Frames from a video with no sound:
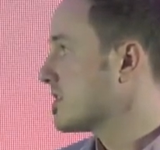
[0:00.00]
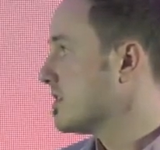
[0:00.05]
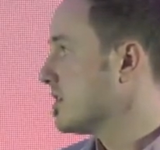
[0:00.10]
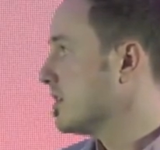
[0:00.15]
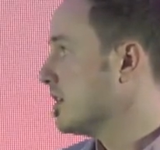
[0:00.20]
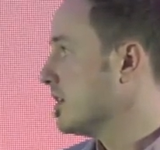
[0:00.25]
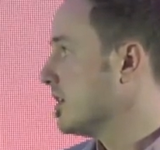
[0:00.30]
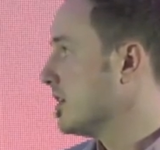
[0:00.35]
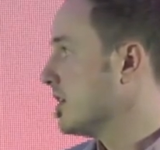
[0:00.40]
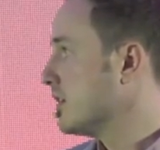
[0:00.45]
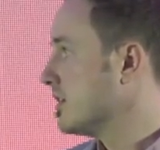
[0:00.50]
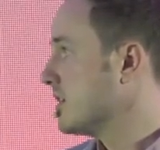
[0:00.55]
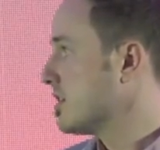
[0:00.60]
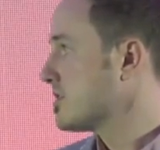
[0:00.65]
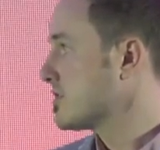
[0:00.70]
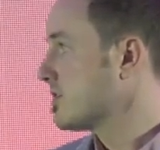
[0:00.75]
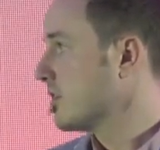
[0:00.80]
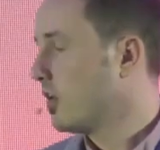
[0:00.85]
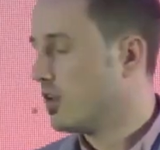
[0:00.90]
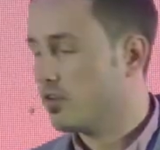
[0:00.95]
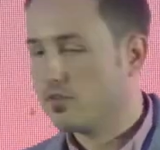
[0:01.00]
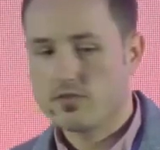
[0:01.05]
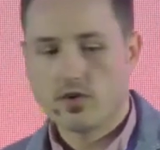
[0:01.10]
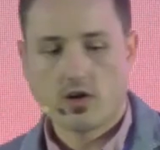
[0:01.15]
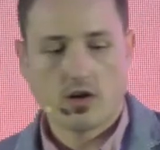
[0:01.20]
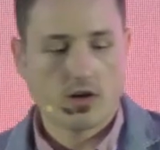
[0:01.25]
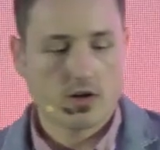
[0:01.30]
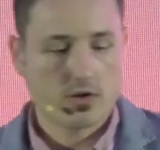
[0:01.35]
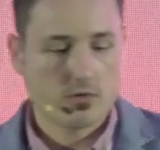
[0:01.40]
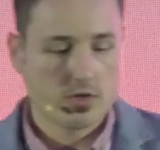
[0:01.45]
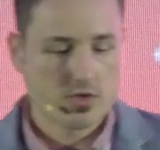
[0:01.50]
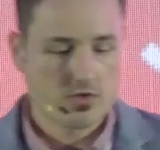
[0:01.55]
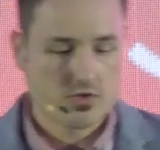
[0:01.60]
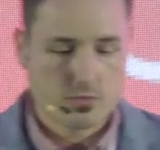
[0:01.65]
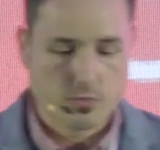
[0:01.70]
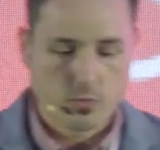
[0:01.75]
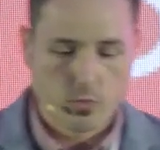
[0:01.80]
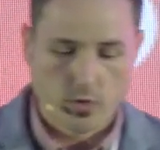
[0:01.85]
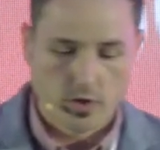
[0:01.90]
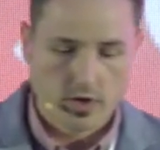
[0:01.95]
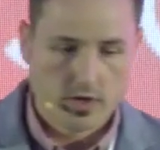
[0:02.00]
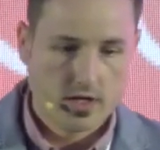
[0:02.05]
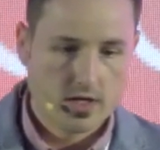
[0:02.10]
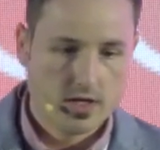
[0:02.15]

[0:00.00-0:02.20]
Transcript: a lot of hardware support.